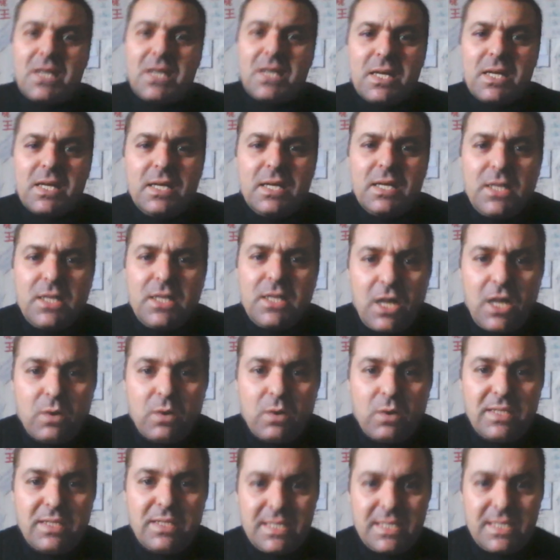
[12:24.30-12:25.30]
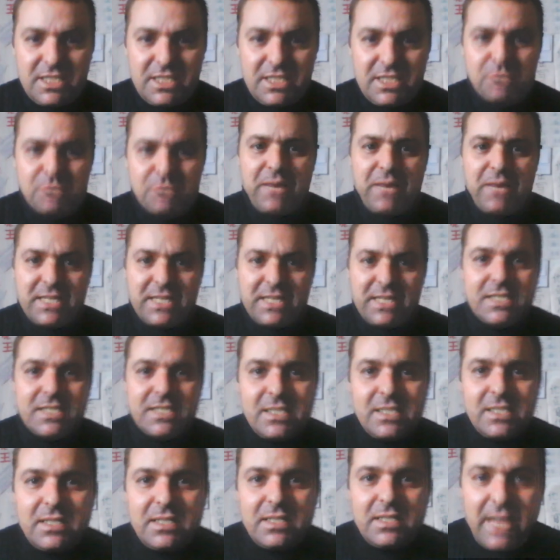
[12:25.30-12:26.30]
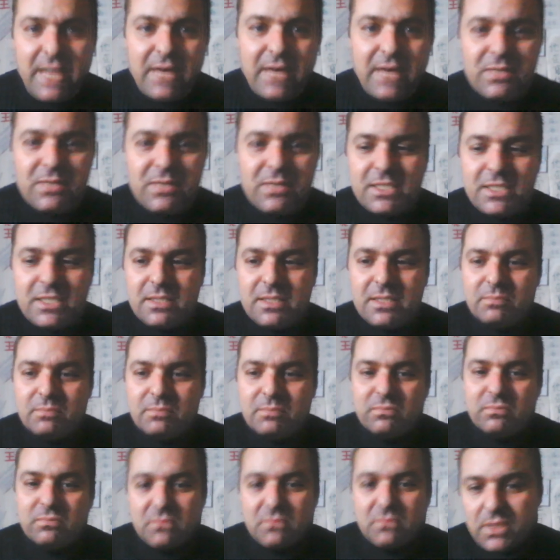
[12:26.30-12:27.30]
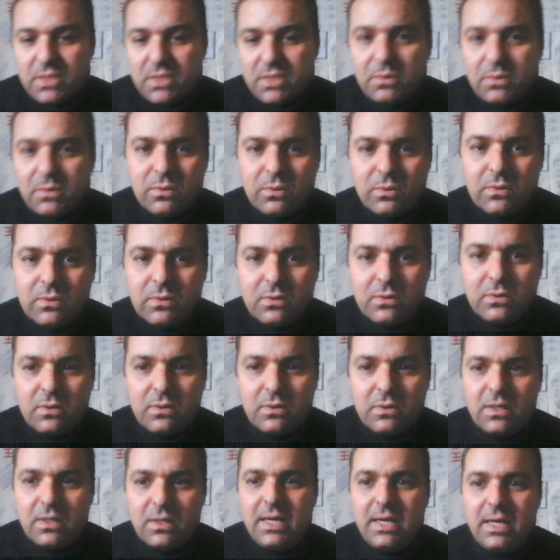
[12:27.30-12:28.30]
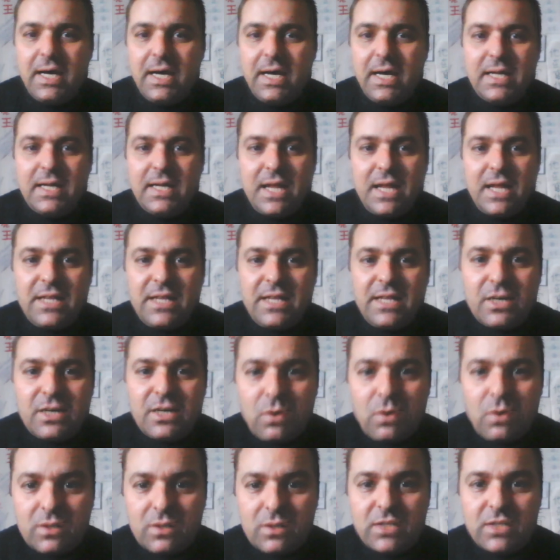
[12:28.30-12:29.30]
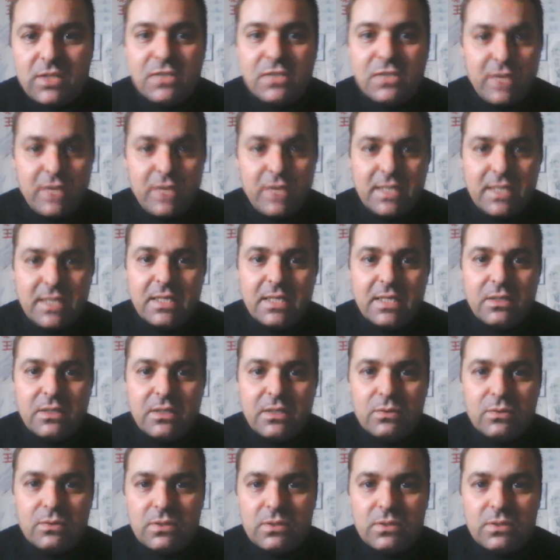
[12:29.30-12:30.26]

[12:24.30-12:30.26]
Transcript: it's just expressions in languages. So, and I think Google Translator don't